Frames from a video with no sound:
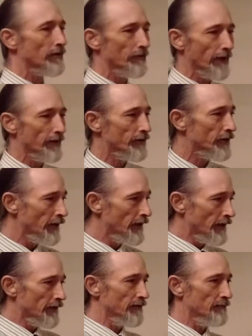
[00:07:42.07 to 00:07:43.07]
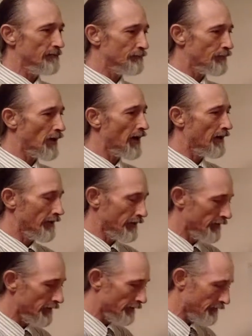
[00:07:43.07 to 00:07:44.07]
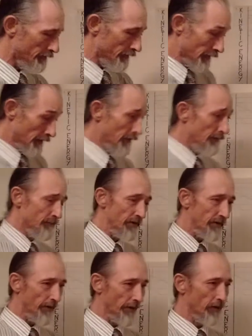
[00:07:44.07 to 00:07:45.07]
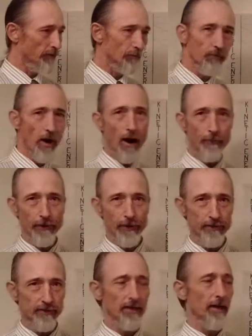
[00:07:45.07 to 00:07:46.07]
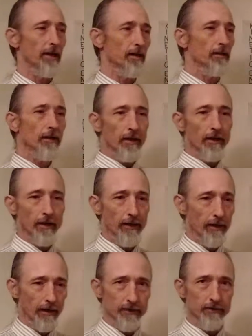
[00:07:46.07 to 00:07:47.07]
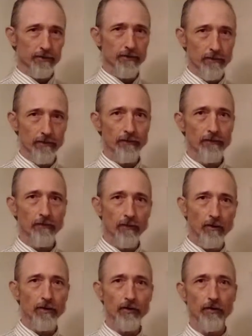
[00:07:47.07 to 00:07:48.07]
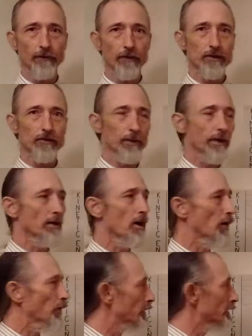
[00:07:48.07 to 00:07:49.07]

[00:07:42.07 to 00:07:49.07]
rather the material property state, is the universe we know,